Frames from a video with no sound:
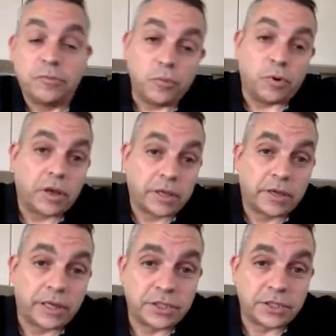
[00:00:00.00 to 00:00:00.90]
get to
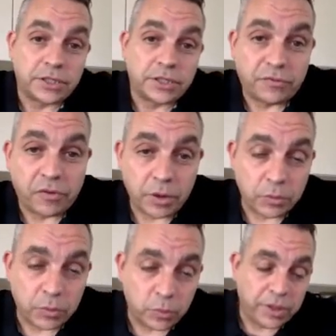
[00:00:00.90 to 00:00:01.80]
the
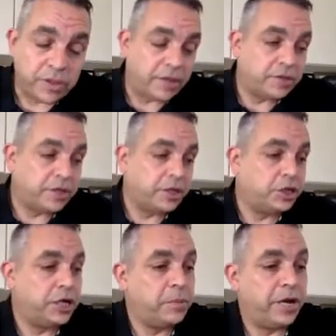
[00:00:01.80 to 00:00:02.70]
final and win that this
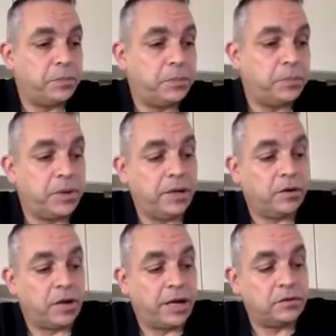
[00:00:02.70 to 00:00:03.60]
year, maybe.
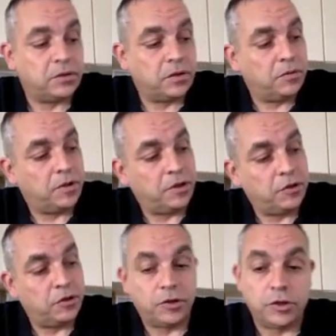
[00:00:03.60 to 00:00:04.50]
And
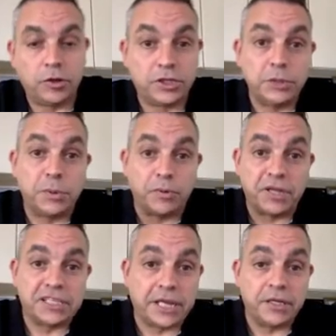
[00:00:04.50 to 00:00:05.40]
you seem to be on the
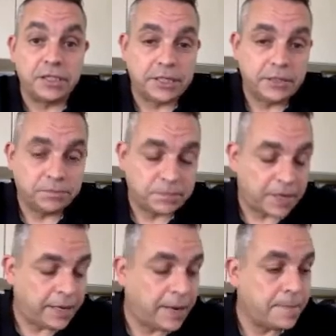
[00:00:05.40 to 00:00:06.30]
ascendancy.
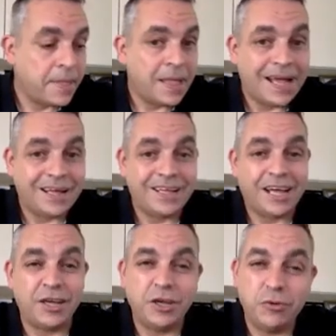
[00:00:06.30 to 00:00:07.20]
Are
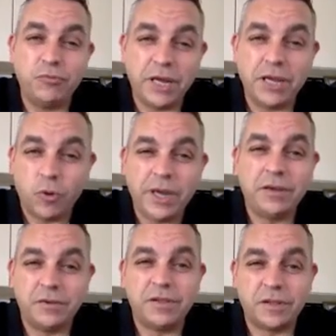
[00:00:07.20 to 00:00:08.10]
you really annoyed
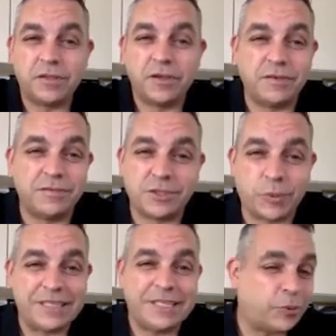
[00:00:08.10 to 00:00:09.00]
that
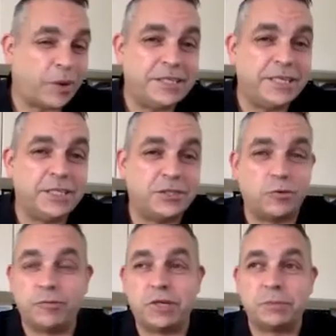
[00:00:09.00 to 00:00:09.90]
2020's sort
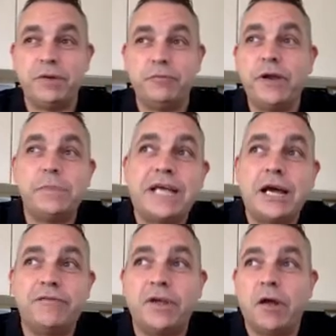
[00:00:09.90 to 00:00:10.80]
of just been ripped out
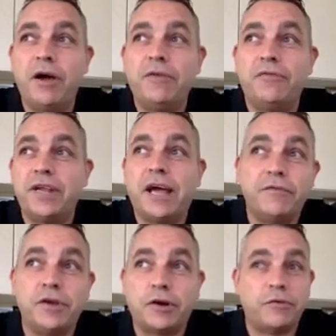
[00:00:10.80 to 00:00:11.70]
of your life and out of
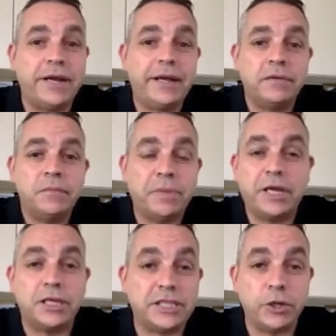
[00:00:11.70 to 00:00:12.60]
your career
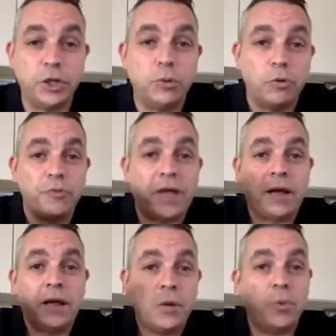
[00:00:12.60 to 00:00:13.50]
because you were on
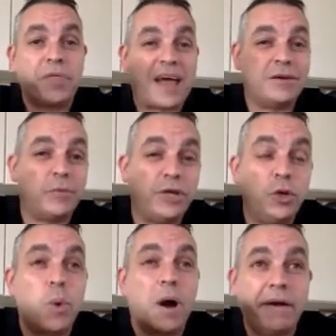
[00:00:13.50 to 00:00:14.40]
that? Were
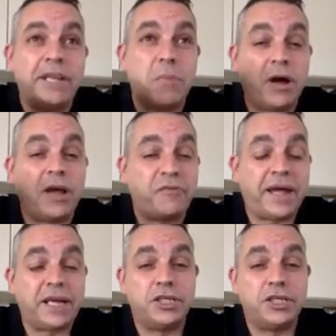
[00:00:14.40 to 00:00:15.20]
you worried it might affect